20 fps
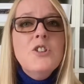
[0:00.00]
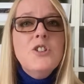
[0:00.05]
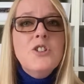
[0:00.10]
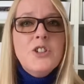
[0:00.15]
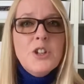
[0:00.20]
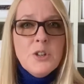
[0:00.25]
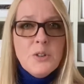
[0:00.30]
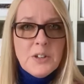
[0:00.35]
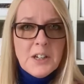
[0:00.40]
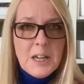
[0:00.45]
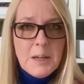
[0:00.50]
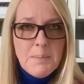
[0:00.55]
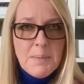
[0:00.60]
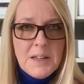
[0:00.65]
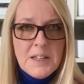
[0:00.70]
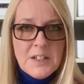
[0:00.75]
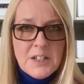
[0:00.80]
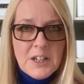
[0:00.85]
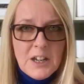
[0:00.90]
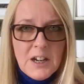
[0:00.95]
Do keep
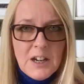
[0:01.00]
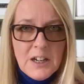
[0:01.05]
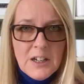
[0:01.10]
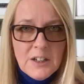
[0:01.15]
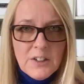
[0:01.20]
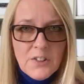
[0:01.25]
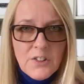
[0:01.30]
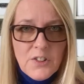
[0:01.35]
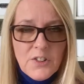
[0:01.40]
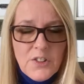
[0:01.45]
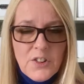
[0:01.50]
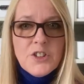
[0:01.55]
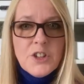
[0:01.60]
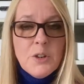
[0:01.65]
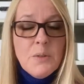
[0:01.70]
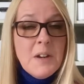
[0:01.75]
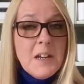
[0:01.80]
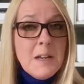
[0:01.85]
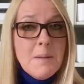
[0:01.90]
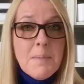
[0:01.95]
in touch.
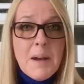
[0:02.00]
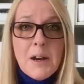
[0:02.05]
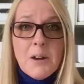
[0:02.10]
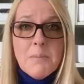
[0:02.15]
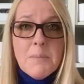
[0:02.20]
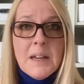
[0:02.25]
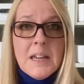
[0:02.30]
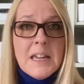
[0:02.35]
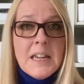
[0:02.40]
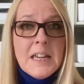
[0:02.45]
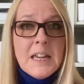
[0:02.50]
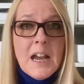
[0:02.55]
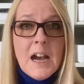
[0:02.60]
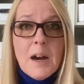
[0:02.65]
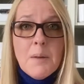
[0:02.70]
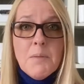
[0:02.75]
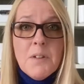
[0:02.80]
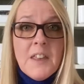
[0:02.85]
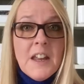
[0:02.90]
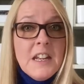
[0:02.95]
Do email me
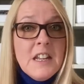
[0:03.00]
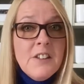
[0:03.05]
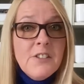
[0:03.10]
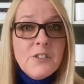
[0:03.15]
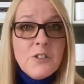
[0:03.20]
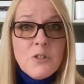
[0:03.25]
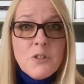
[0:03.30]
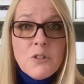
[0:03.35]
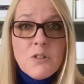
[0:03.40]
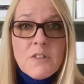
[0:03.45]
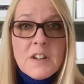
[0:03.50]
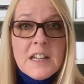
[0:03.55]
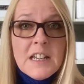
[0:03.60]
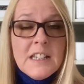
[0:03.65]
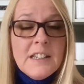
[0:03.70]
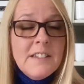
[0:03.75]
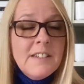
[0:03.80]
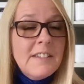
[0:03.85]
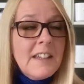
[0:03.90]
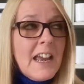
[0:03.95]
with any
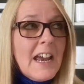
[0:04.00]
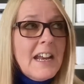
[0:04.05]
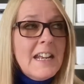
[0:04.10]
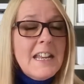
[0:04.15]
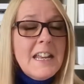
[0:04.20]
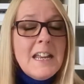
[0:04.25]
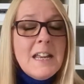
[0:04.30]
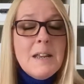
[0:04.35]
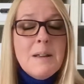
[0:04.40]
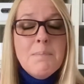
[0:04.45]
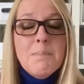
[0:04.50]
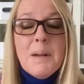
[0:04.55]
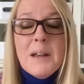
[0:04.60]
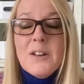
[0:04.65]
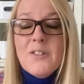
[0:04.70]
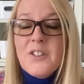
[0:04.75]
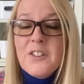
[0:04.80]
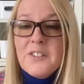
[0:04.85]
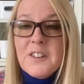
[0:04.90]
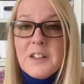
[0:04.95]
stories, any
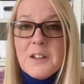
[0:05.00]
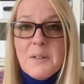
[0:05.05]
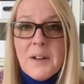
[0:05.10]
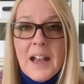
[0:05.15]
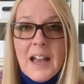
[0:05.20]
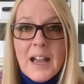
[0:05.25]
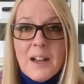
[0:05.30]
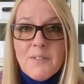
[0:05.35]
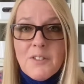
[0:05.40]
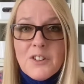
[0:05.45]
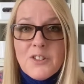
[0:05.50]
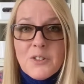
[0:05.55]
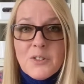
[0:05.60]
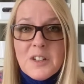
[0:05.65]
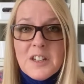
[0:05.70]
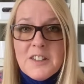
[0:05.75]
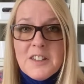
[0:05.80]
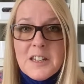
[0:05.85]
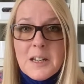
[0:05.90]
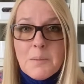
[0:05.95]
pictures that you have as you're
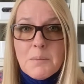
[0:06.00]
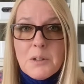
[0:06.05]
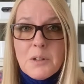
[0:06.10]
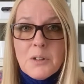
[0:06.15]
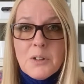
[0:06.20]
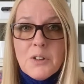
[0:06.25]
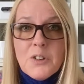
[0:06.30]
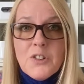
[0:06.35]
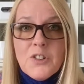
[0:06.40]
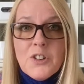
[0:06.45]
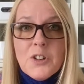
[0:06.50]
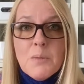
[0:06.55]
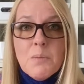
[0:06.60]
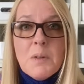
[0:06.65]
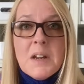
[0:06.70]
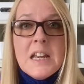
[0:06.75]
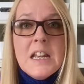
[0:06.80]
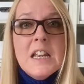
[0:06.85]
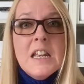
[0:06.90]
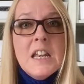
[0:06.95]
knitting up your cushion.
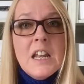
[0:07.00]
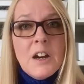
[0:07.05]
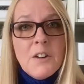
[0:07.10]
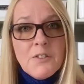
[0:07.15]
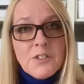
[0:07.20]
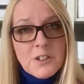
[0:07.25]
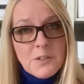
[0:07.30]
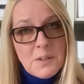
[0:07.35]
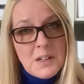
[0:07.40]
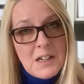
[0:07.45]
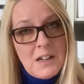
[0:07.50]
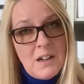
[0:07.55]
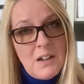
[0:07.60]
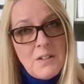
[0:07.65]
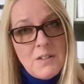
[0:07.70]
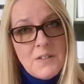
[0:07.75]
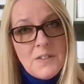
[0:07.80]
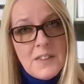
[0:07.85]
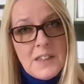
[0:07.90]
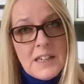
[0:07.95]
We love to
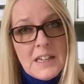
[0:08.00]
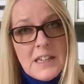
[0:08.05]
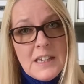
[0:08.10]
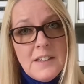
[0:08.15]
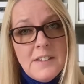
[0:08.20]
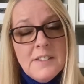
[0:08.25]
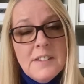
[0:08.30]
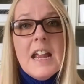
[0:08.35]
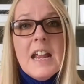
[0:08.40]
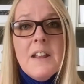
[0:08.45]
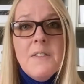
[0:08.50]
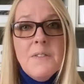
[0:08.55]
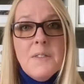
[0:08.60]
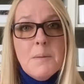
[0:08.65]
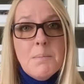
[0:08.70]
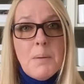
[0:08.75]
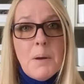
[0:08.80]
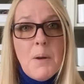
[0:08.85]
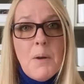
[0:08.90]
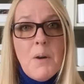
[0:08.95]
include these in
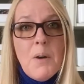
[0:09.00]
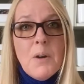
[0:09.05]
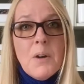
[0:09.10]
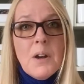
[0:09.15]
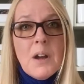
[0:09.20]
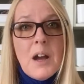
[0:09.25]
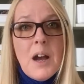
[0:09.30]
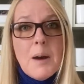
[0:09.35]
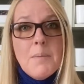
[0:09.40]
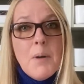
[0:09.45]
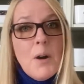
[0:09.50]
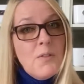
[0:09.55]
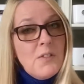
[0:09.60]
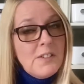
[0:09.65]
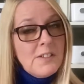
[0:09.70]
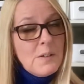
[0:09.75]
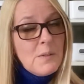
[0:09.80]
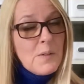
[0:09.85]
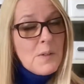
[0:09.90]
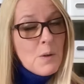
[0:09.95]
the blog,
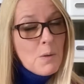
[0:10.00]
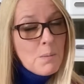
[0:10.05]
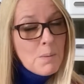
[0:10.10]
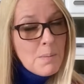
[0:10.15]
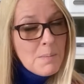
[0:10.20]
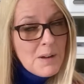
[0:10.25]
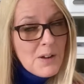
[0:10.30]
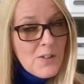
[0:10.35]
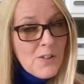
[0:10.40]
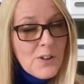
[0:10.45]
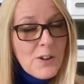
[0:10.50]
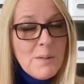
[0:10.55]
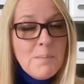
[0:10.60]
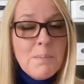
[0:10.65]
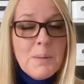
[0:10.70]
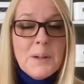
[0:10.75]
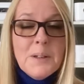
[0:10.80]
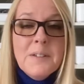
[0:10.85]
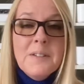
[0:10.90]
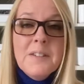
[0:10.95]
obviously with your permission,
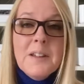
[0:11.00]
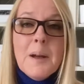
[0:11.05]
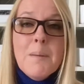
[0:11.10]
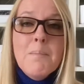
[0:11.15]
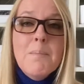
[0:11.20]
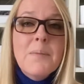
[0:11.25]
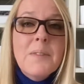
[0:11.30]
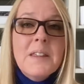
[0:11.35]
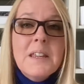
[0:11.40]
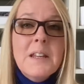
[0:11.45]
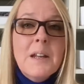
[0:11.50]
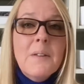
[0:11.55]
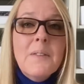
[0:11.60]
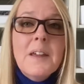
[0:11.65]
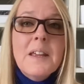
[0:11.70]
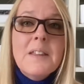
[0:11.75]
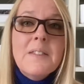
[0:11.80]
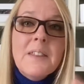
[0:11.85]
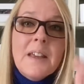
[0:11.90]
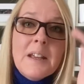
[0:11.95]
but you know,
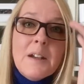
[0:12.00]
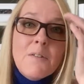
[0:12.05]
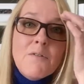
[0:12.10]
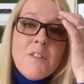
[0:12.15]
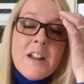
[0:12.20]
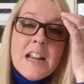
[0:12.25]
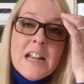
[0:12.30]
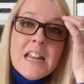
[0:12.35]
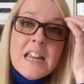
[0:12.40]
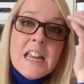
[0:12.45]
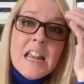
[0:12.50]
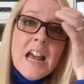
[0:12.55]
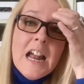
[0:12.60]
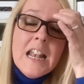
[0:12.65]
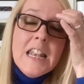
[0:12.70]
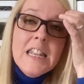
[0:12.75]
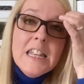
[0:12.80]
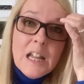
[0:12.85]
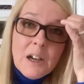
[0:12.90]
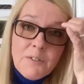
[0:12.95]
they are really
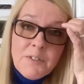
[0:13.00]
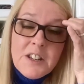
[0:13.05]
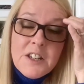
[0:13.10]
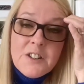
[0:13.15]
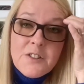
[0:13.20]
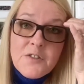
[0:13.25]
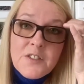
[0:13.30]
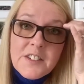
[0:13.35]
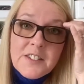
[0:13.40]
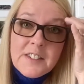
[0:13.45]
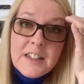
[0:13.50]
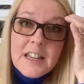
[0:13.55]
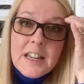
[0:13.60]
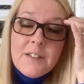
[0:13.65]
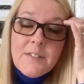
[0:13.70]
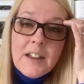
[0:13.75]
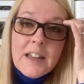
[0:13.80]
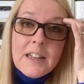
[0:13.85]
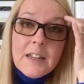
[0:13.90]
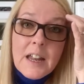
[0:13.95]
lovely to
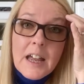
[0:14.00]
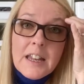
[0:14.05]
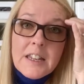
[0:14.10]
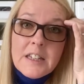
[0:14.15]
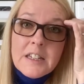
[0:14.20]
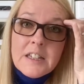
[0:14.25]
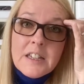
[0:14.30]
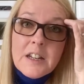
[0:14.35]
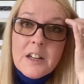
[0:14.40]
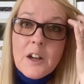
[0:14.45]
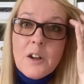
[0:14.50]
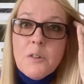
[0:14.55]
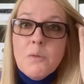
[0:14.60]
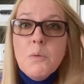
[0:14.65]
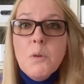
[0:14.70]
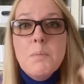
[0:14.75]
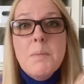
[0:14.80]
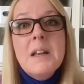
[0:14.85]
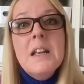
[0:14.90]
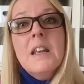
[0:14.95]
receive, and you know,
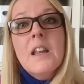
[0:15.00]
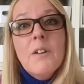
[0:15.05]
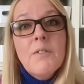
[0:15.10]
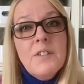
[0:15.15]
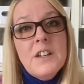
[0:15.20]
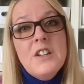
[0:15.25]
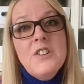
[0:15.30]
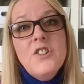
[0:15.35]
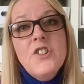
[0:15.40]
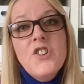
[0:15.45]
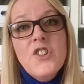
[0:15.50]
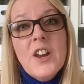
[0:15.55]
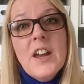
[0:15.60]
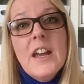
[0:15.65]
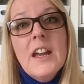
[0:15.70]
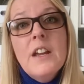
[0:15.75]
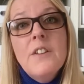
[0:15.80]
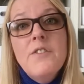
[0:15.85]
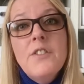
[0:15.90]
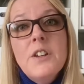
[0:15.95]
will be lovely to
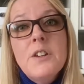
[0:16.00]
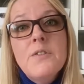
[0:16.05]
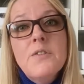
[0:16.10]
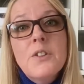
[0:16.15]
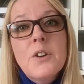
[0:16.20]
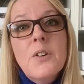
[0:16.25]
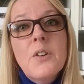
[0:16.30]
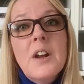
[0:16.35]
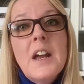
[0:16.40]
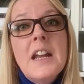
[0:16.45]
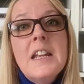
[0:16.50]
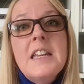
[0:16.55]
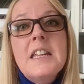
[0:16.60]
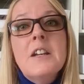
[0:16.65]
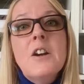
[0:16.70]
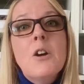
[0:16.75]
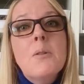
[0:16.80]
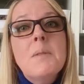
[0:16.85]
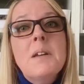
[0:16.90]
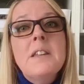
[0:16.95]
share. If you've got any
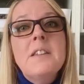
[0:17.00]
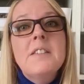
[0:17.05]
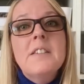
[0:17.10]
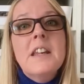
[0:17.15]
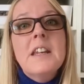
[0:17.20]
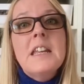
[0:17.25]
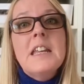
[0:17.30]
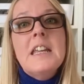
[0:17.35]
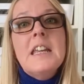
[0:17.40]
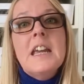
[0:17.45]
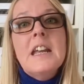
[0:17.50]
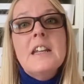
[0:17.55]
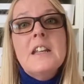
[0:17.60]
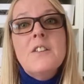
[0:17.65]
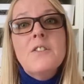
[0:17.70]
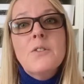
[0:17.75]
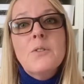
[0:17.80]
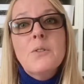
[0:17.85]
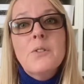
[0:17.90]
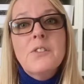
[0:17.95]
comments,
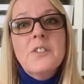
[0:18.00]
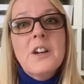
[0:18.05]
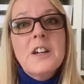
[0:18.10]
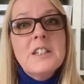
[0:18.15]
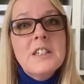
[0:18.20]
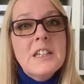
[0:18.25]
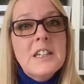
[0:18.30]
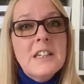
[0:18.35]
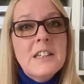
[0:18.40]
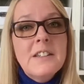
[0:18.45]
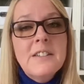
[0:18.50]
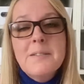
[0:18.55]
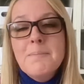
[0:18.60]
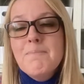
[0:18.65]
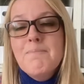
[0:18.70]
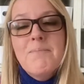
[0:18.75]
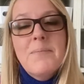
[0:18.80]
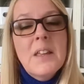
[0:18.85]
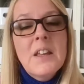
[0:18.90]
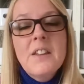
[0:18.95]
any thoughts, ideas,
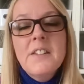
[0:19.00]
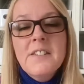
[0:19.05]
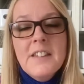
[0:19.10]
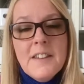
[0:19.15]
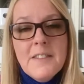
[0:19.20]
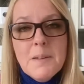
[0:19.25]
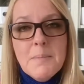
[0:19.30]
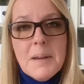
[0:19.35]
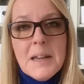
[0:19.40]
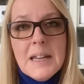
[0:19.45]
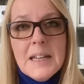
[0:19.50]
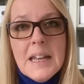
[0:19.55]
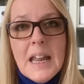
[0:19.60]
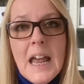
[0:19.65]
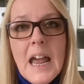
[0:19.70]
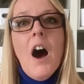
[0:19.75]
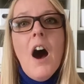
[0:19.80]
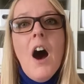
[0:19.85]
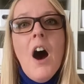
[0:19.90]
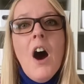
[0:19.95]
send them in.
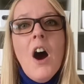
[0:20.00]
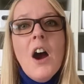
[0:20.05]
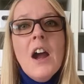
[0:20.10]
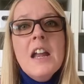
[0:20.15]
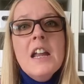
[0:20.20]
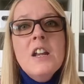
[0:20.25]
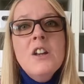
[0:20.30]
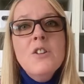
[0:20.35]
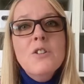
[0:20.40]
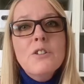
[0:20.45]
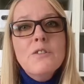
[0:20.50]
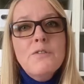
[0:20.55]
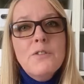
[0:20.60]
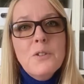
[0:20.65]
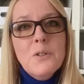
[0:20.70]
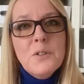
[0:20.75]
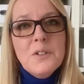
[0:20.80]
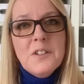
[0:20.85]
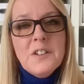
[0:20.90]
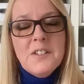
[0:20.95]
I look
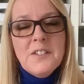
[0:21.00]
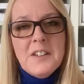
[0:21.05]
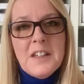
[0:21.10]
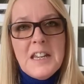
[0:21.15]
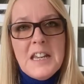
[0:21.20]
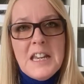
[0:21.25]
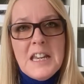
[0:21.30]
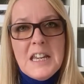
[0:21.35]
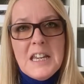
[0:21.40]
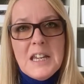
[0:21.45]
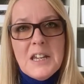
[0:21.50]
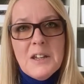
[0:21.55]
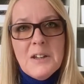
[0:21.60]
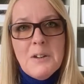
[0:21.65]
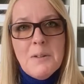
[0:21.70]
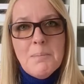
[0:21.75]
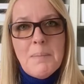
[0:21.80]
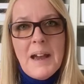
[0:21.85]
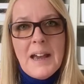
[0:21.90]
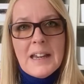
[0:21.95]
forward to seeing
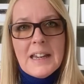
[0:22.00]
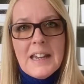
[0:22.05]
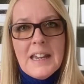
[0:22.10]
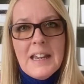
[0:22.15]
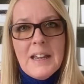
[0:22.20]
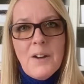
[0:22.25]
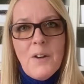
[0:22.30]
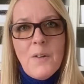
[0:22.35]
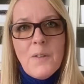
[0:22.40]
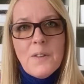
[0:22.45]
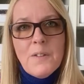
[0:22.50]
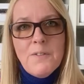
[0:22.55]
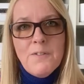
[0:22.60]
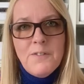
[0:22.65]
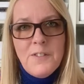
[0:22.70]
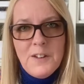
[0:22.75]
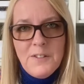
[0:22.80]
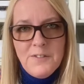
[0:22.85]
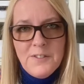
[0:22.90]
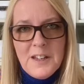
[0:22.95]
you back here on the
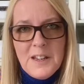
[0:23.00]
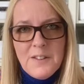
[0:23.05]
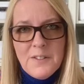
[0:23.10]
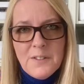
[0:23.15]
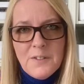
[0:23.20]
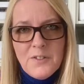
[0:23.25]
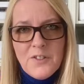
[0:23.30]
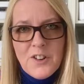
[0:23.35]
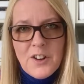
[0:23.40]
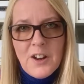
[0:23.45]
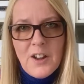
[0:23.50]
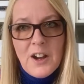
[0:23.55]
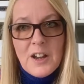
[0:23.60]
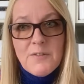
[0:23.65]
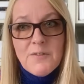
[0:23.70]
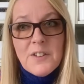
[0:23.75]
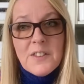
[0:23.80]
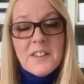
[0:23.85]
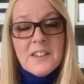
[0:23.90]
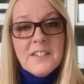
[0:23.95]
15th of July
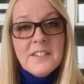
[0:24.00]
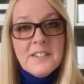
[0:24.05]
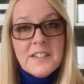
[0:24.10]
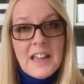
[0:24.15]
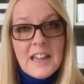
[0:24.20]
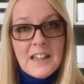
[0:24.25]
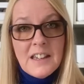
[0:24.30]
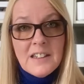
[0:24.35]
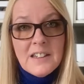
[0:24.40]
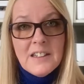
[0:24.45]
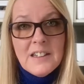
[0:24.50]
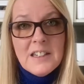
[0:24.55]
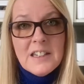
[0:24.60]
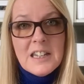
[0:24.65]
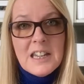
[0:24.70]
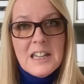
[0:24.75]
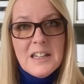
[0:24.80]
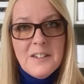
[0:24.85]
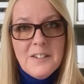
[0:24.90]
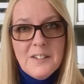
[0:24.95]
for the second
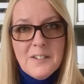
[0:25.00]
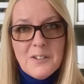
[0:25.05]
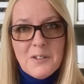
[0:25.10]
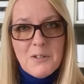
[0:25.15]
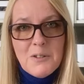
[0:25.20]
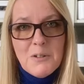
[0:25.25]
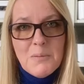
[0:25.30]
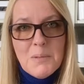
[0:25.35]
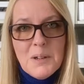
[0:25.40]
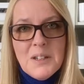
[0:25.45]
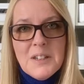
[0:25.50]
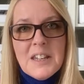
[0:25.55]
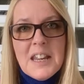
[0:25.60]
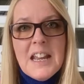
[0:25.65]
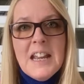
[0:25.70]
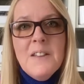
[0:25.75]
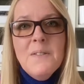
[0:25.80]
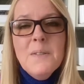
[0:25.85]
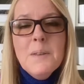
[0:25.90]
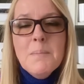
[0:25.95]
instalment.
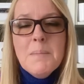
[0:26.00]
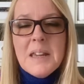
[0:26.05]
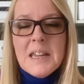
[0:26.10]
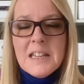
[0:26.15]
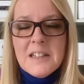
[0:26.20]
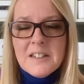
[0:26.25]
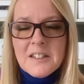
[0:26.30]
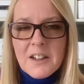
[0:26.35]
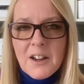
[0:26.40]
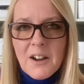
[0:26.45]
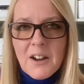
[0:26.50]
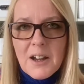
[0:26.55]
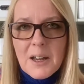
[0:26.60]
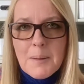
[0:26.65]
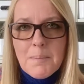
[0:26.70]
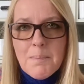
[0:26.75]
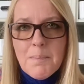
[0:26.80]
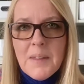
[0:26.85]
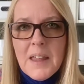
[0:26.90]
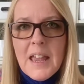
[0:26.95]
In the
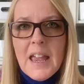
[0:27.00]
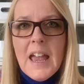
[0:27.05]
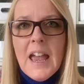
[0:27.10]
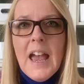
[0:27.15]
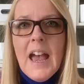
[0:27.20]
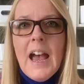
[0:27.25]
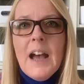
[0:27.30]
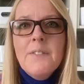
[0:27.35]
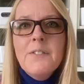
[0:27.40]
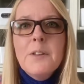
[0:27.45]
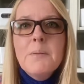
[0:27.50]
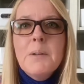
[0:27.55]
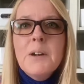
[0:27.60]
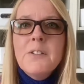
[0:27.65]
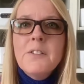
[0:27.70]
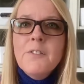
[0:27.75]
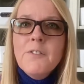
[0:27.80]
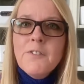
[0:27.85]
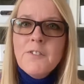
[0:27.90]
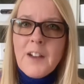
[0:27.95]
meantime, have the
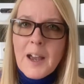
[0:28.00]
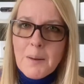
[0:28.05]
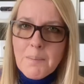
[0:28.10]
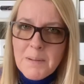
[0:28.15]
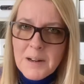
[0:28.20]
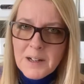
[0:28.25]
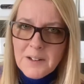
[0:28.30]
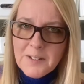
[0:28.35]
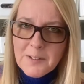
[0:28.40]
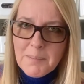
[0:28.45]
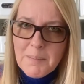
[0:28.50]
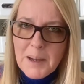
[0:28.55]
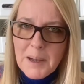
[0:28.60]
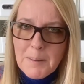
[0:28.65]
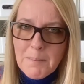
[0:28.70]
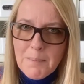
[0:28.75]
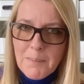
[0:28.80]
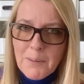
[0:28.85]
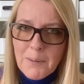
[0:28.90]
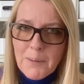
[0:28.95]
most fabulous
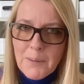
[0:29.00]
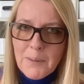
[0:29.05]
month.